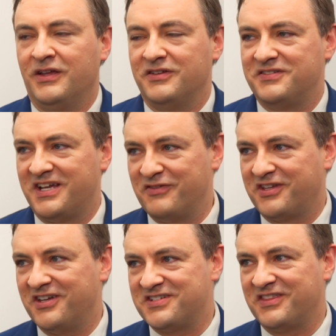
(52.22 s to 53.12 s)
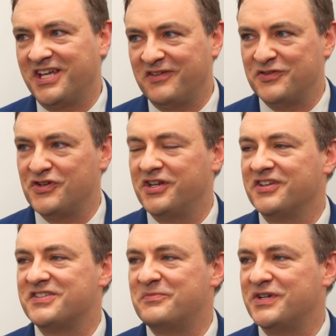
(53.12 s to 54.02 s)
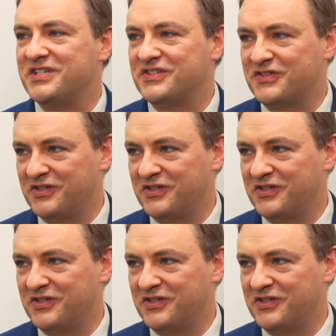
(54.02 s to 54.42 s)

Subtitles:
David Kurten, thank you for joining us on British Thought